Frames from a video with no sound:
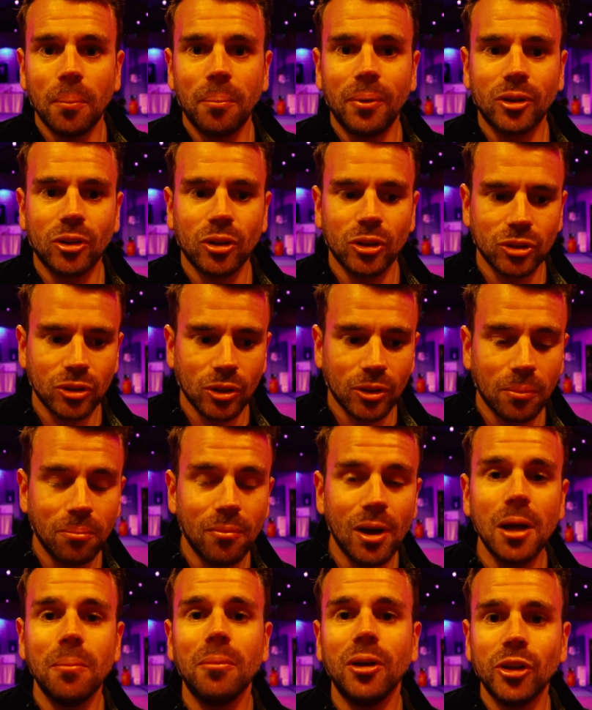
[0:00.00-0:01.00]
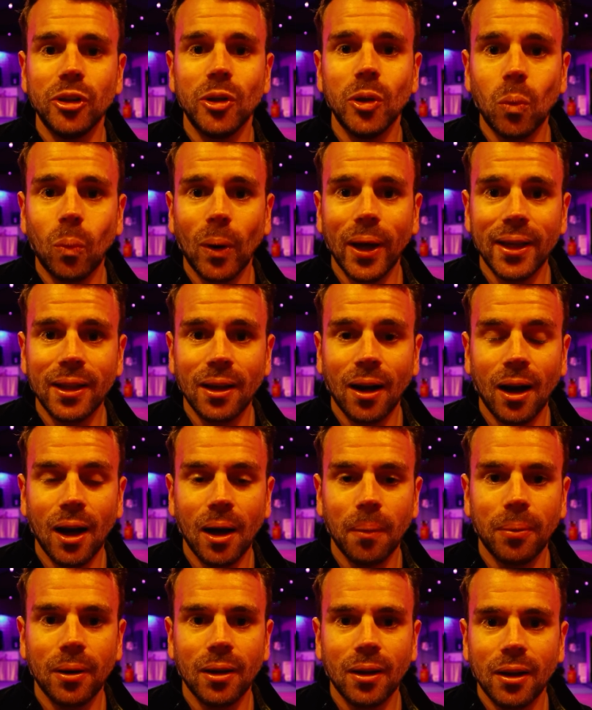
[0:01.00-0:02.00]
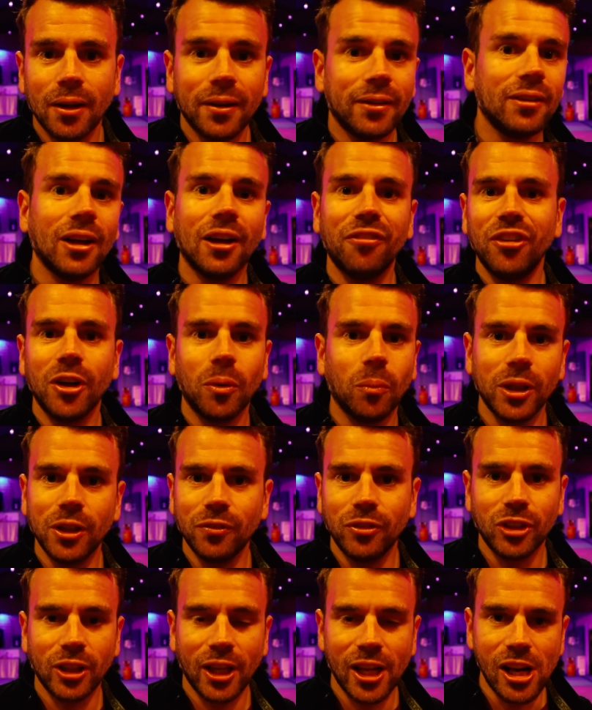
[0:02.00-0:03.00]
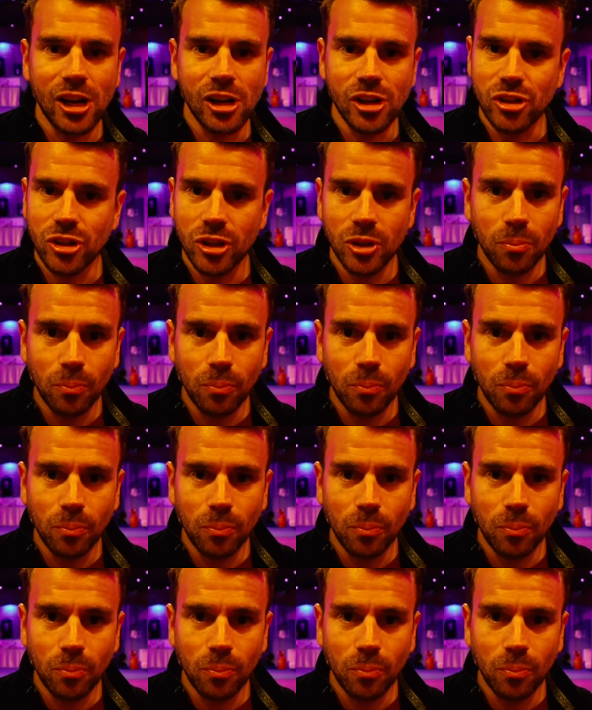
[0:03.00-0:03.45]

because the moment you wake up, nothing would have changed.